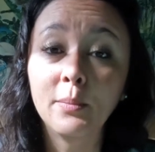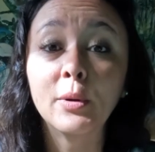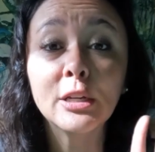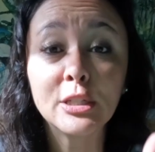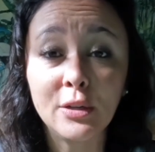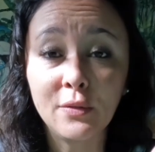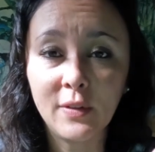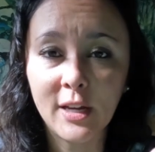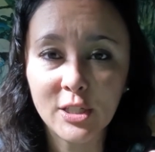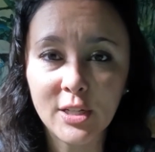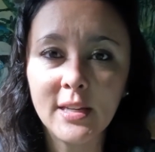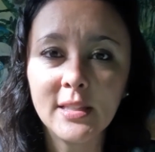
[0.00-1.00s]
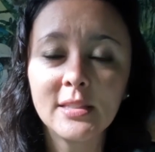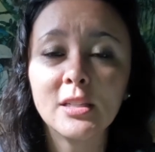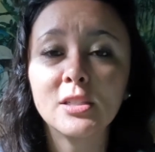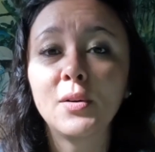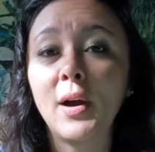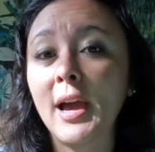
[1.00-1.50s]
bring 2 flashlights.
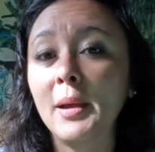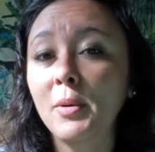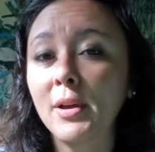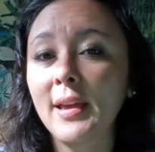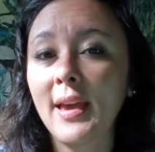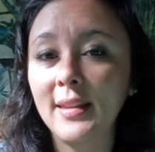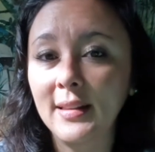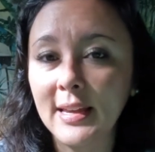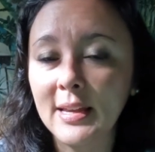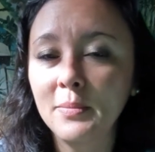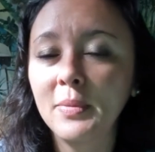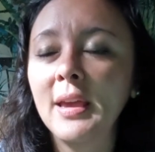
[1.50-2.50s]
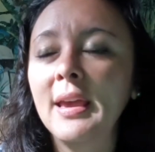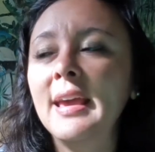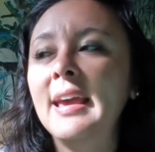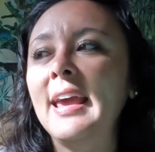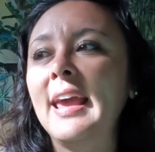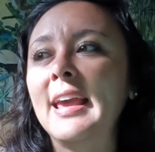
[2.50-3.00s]
So I brought a headlamp
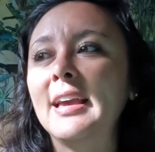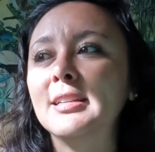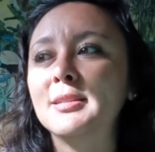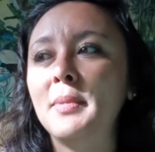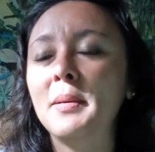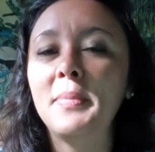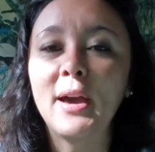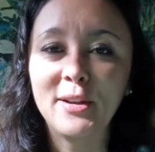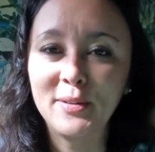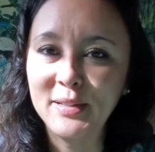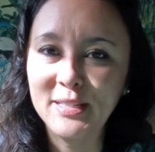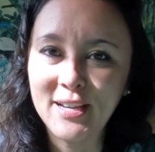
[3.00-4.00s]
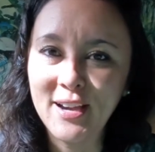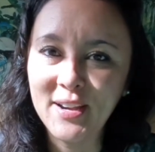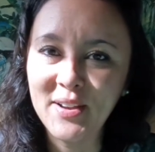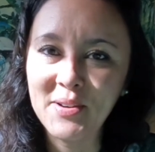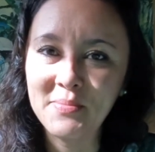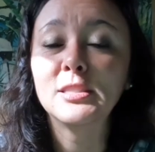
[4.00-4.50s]
and my battery died
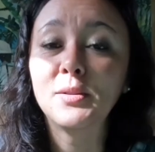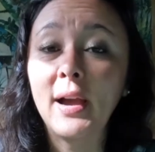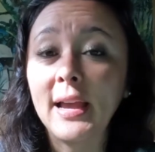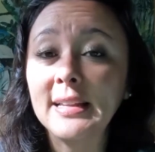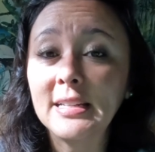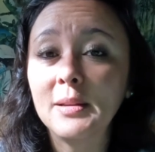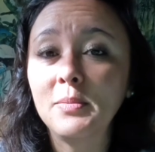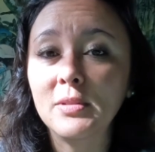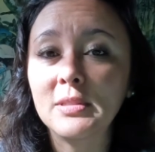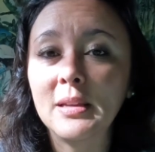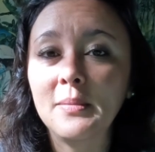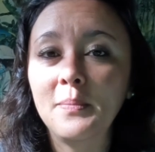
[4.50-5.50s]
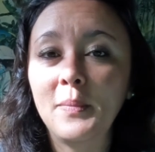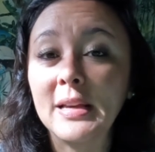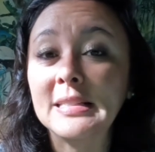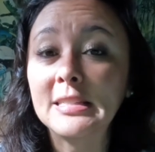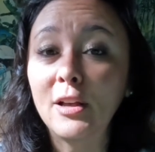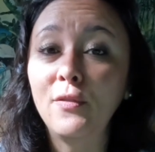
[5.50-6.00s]
on me. So I ended up using my
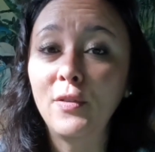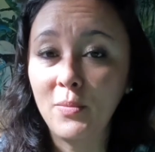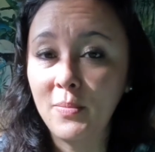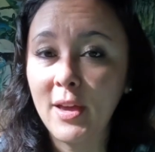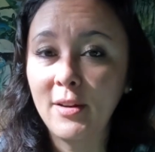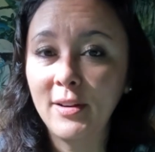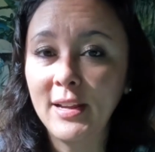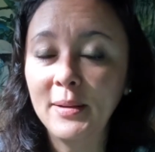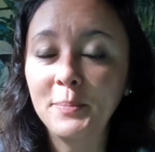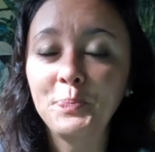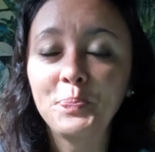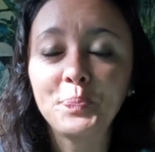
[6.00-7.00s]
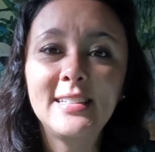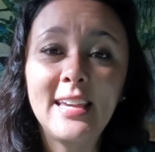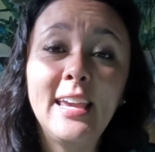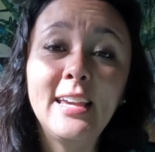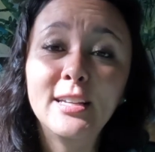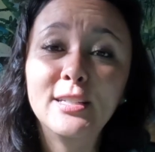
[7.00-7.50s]
cell phone battery.
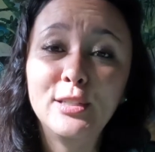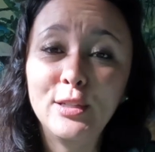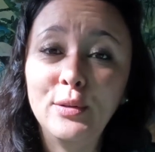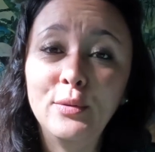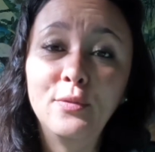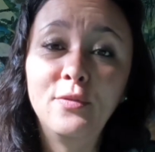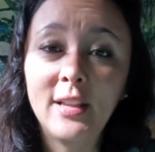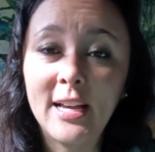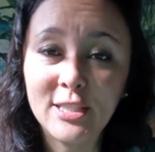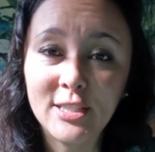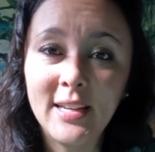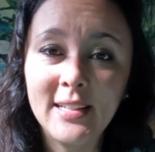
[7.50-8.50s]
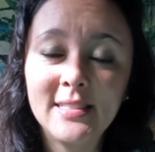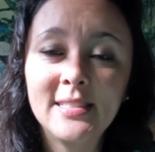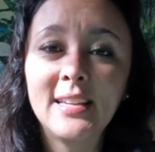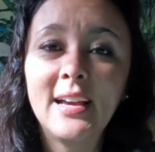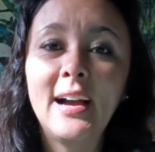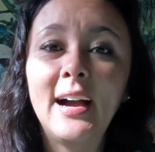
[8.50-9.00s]
Take 2 flashlights.
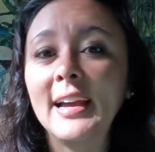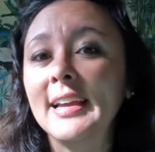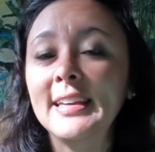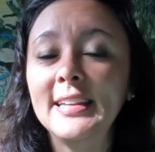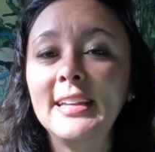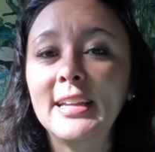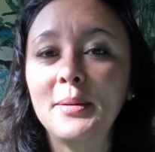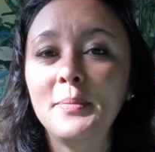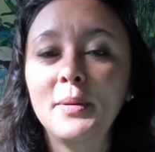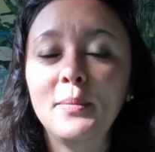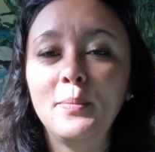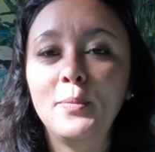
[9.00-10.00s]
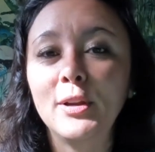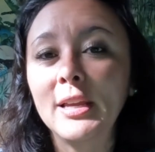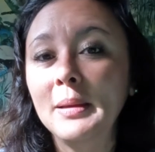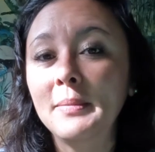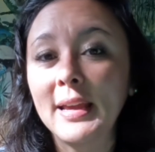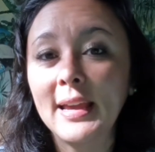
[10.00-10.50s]
I ended up
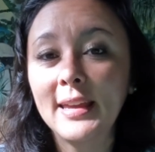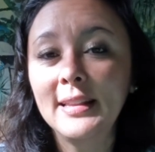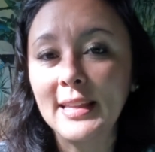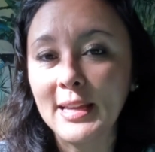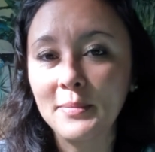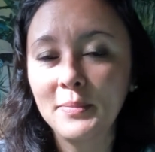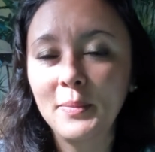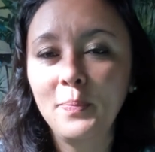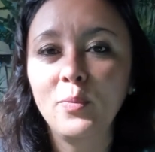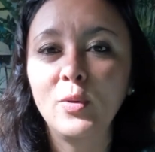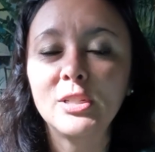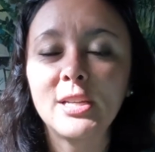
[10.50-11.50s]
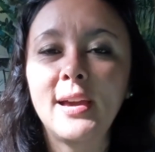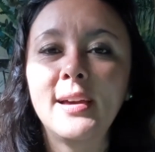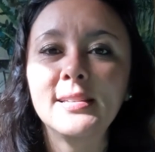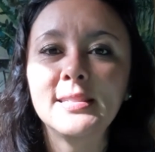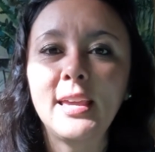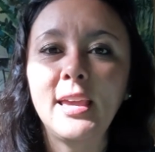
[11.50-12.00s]
bringing my headlamp, which
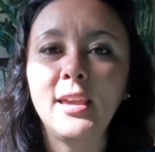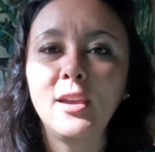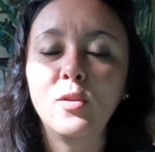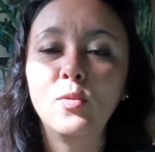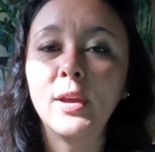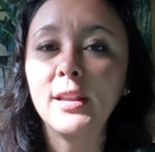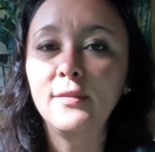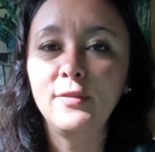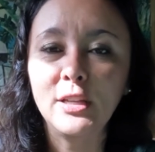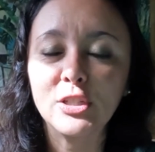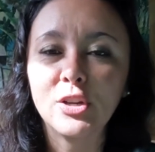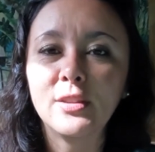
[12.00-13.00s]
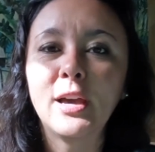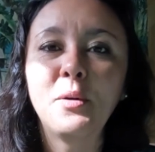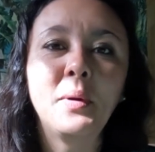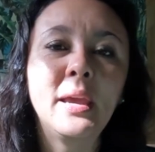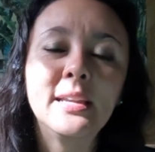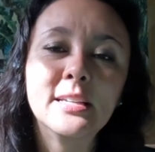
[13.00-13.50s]
has a red feature, that
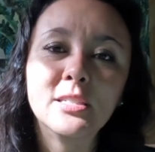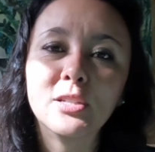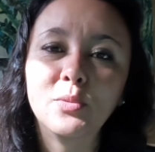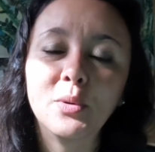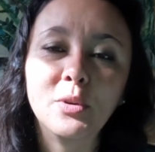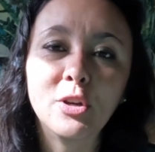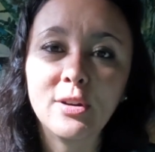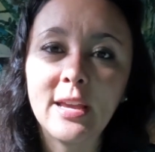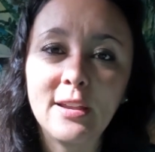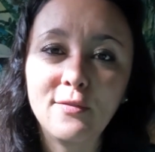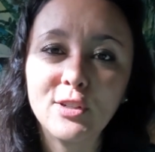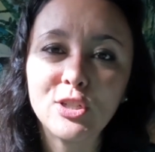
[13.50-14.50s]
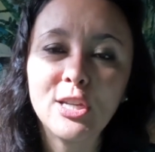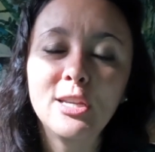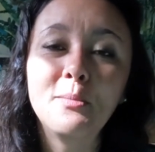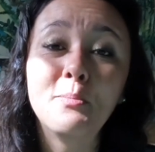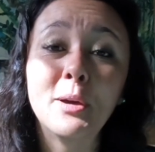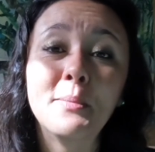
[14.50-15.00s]
way it doesn't ruin your night
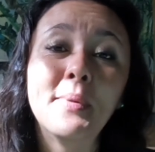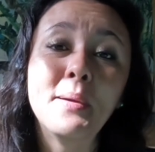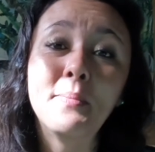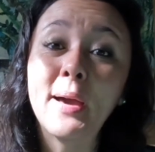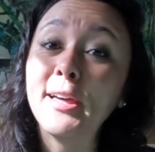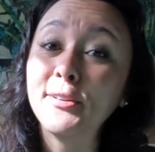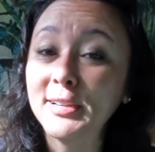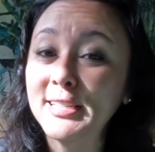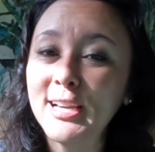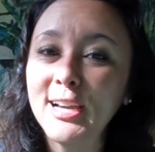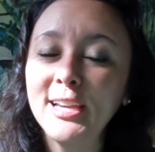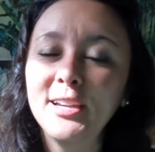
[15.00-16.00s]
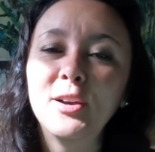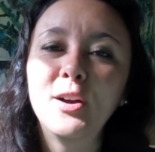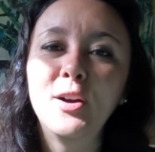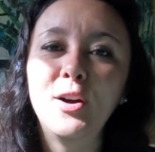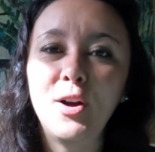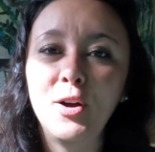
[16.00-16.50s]
vision, but my battery died
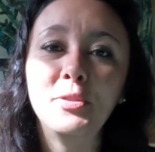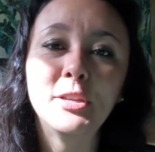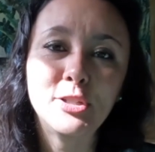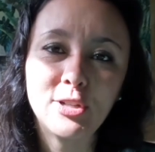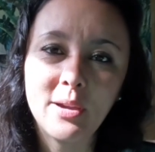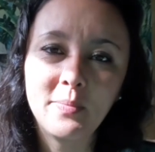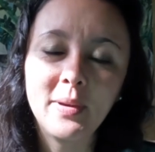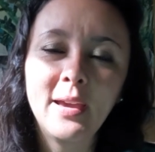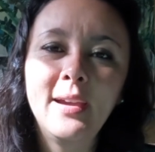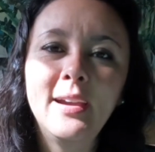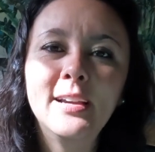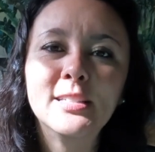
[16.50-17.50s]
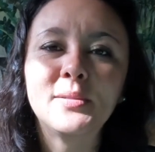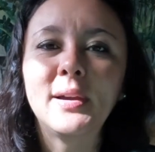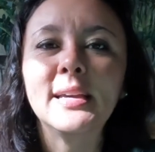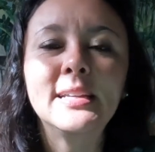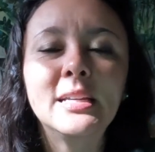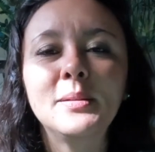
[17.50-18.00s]
on the trip. So I
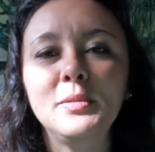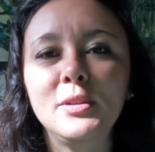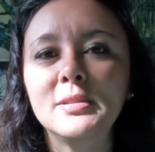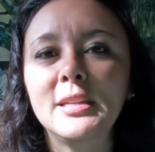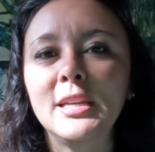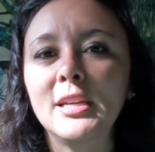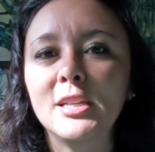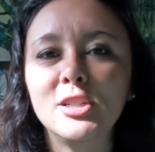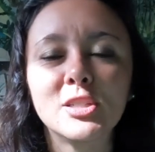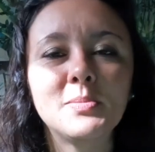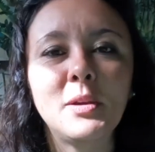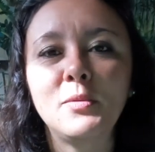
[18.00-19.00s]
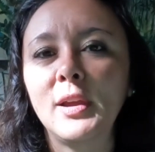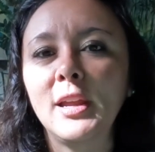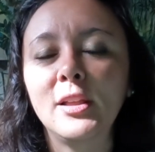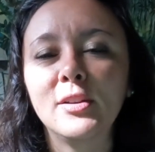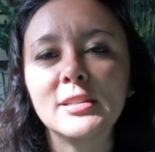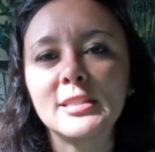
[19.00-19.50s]
ended up using just my
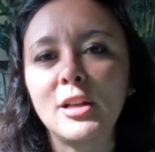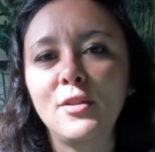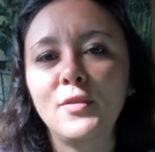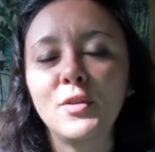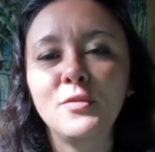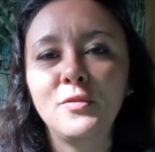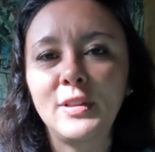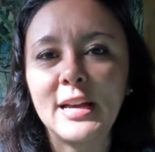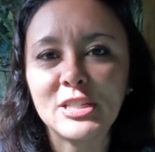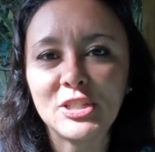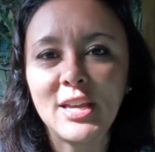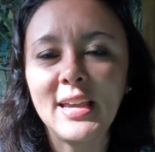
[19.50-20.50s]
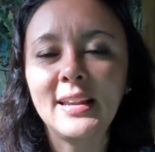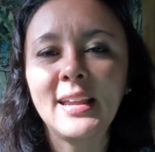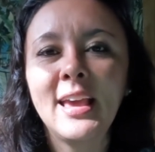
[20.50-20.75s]
regular cell phone flashlight,